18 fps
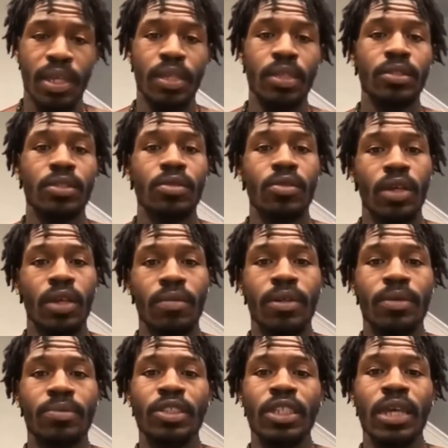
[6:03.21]
You get what I'm
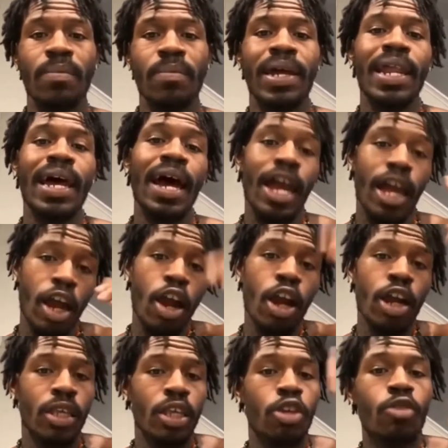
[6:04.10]
saying? By the hierarchy of
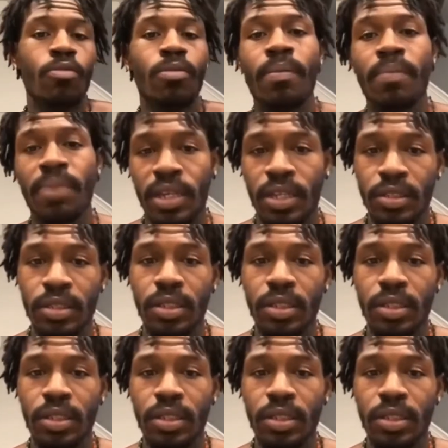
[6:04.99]
human beings.